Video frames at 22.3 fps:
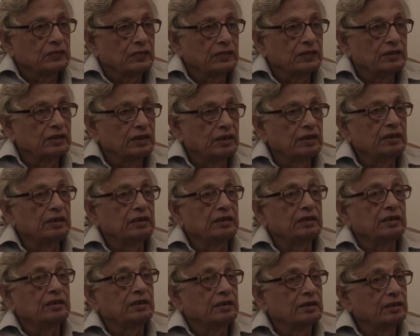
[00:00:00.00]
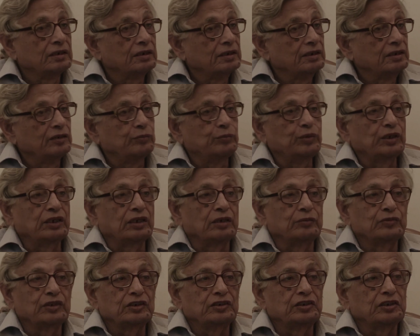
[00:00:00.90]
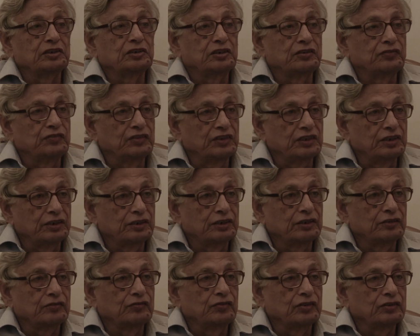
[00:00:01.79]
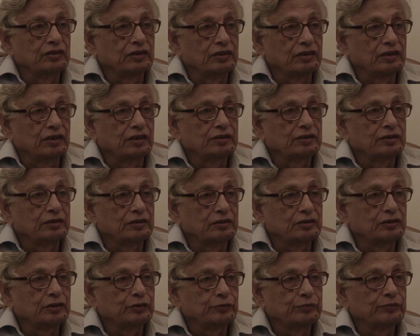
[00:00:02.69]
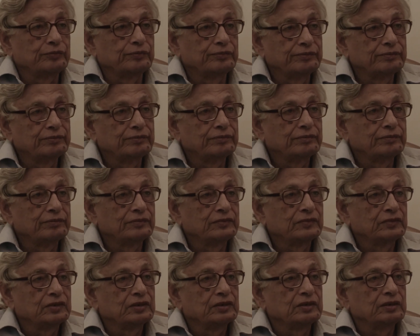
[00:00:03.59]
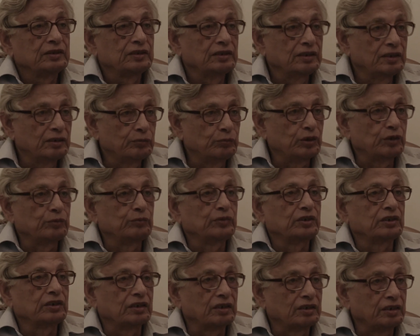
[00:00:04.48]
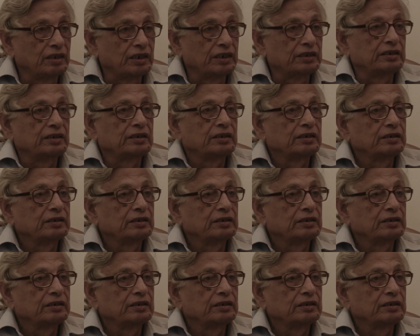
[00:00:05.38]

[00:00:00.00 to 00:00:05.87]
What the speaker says: And then it becomes a justification for the caste system in Brahmanical writing.